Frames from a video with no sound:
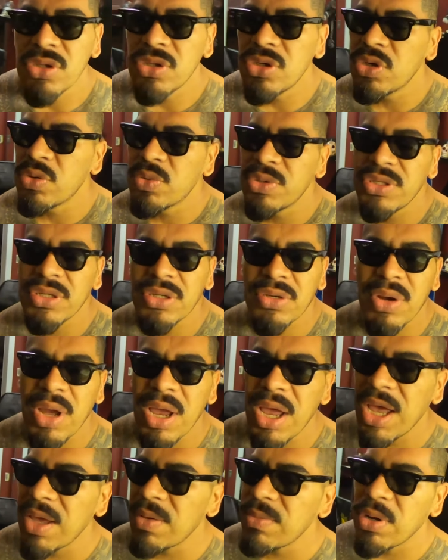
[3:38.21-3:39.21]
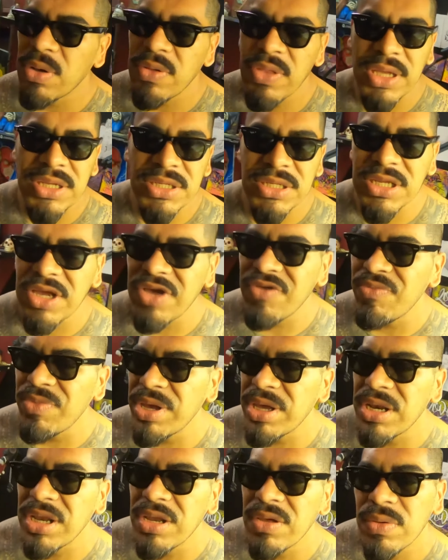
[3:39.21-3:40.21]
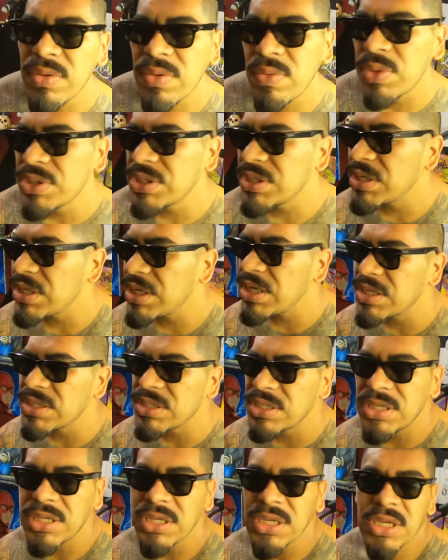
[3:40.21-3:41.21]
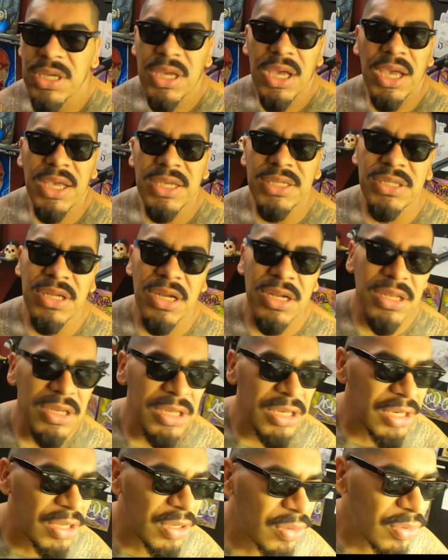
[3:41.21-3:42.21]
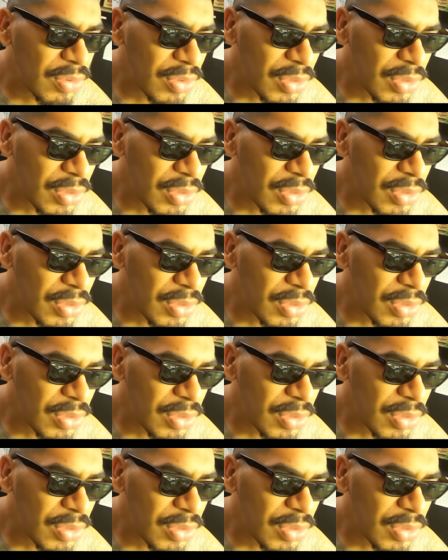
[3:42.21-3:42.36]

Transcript: doing the crime, all that stuff, man, it wasn't easy. I started, you know,